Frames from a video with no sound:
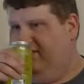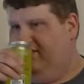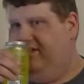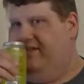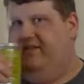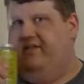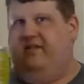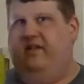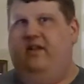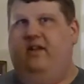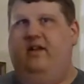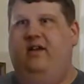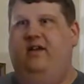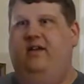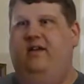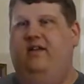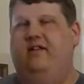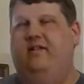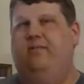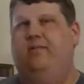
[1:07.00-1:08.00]
Instantly,
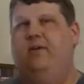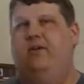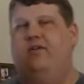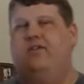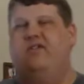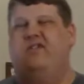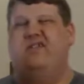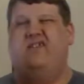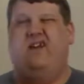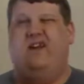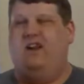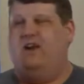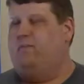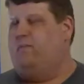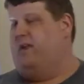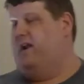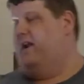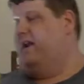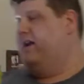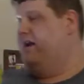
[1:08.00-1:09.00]
it smells just like
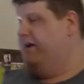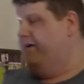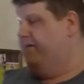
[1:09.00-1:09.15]
lemonade.